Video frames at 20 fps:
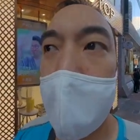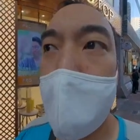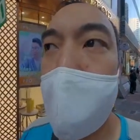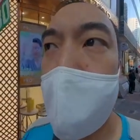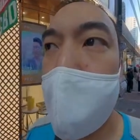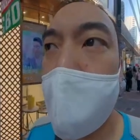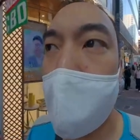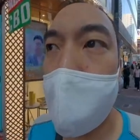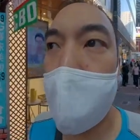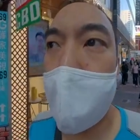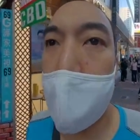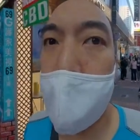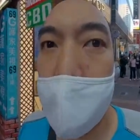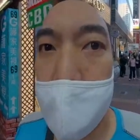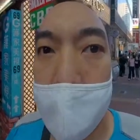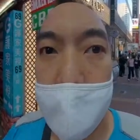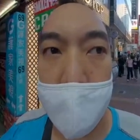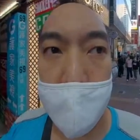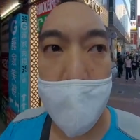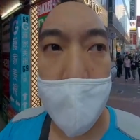mark.
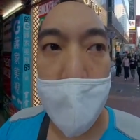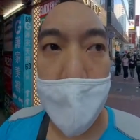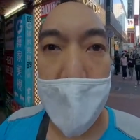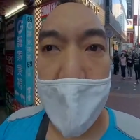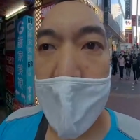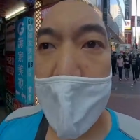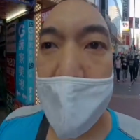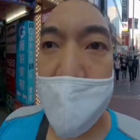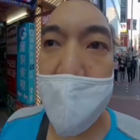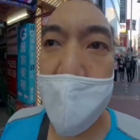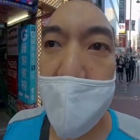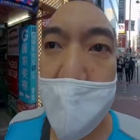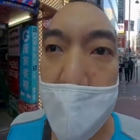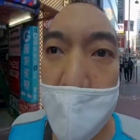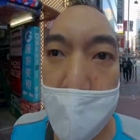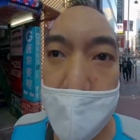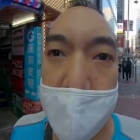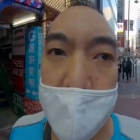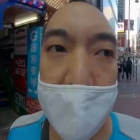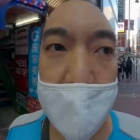Then I'll just
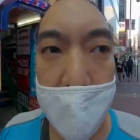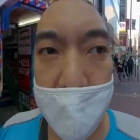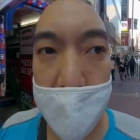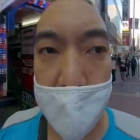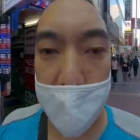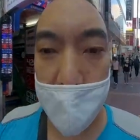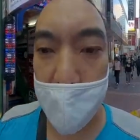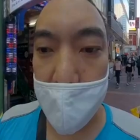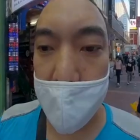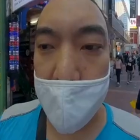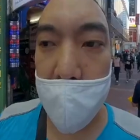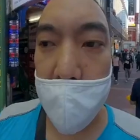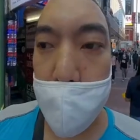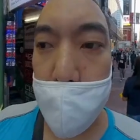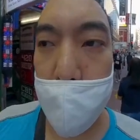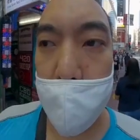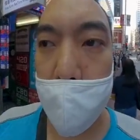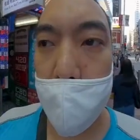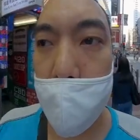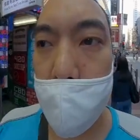let the camera
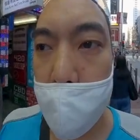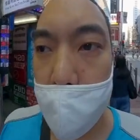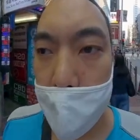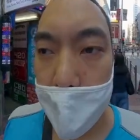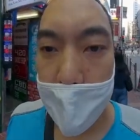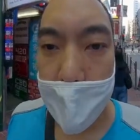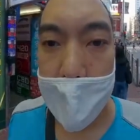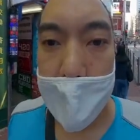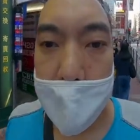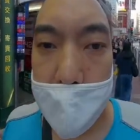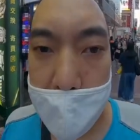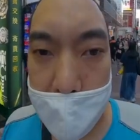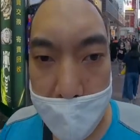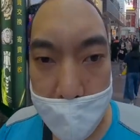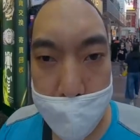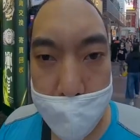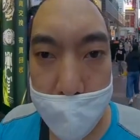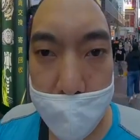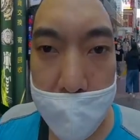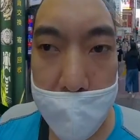
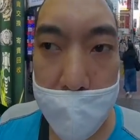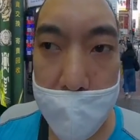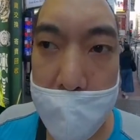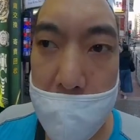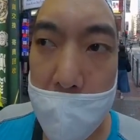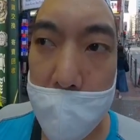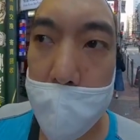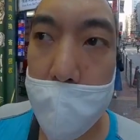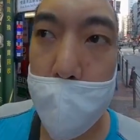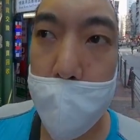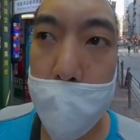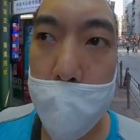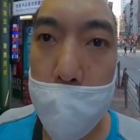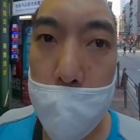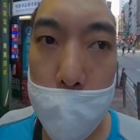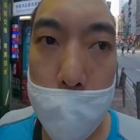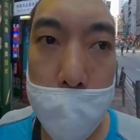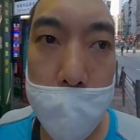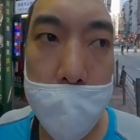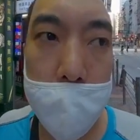cut the
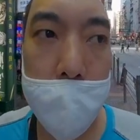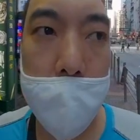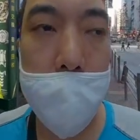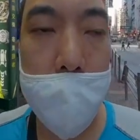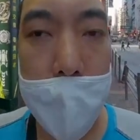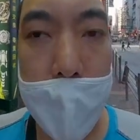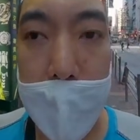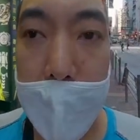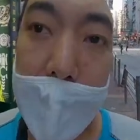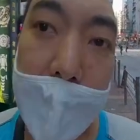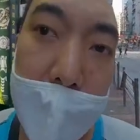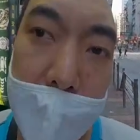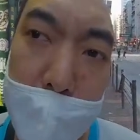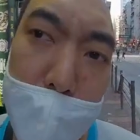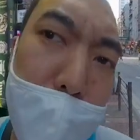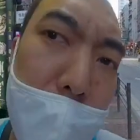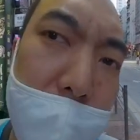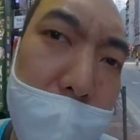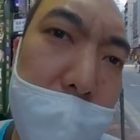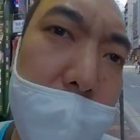recording. It will actually
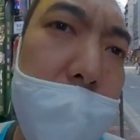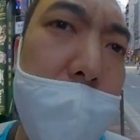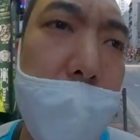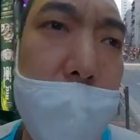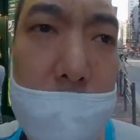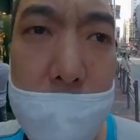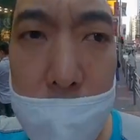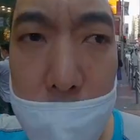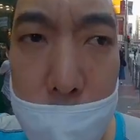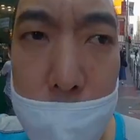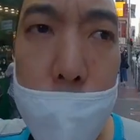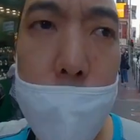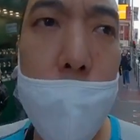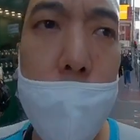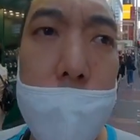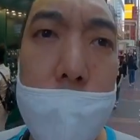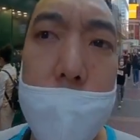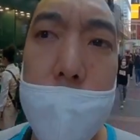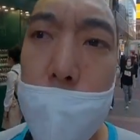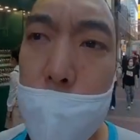continue it
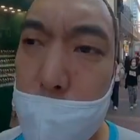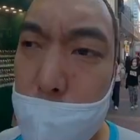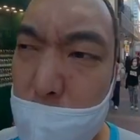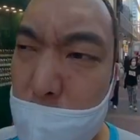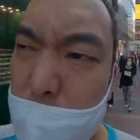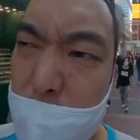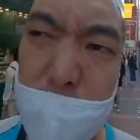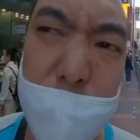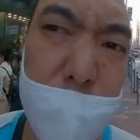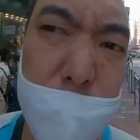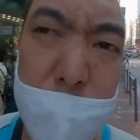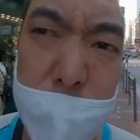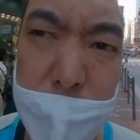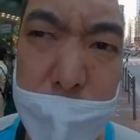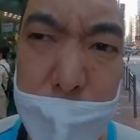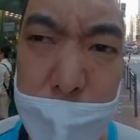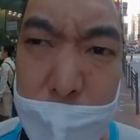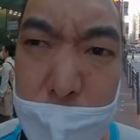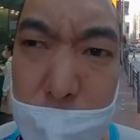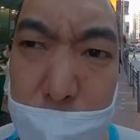with like a
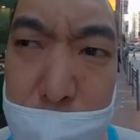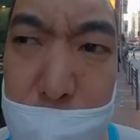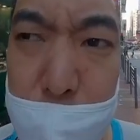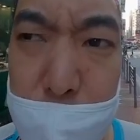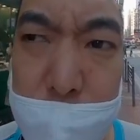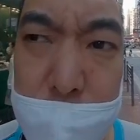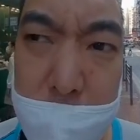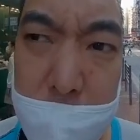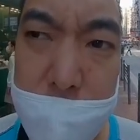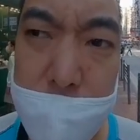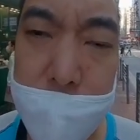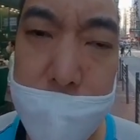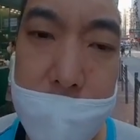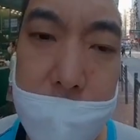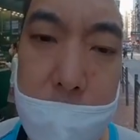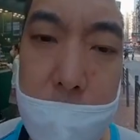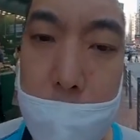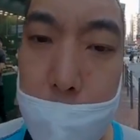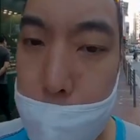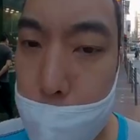few seconds gap
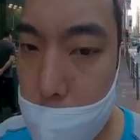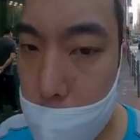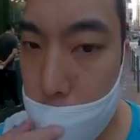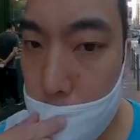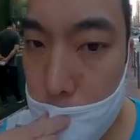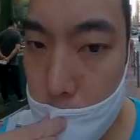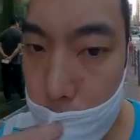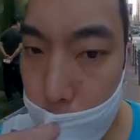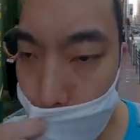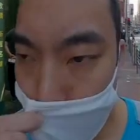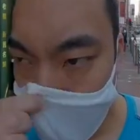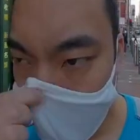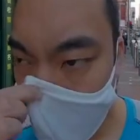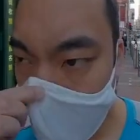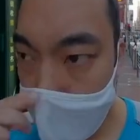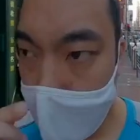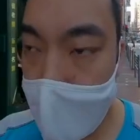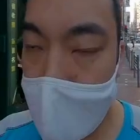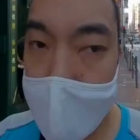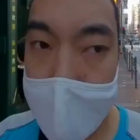in
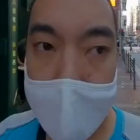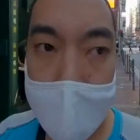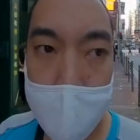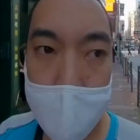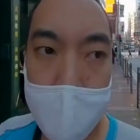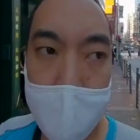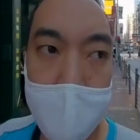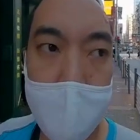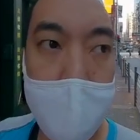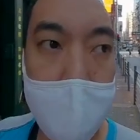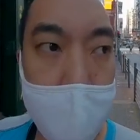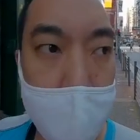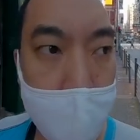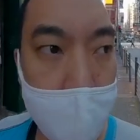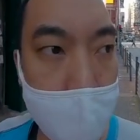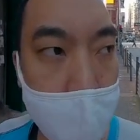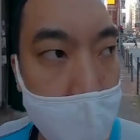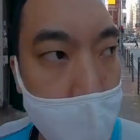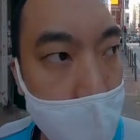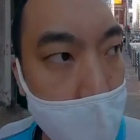between.
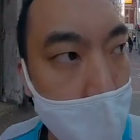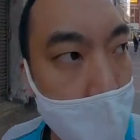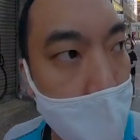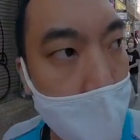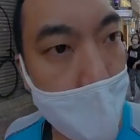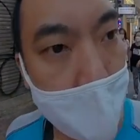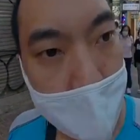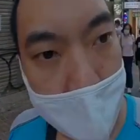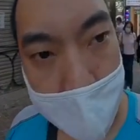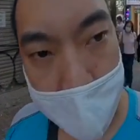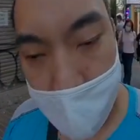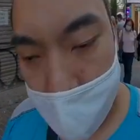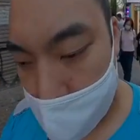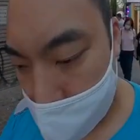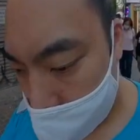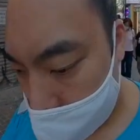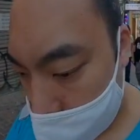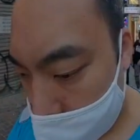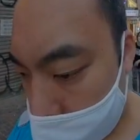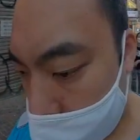
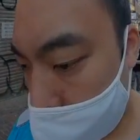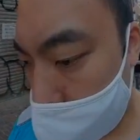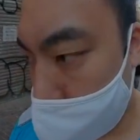And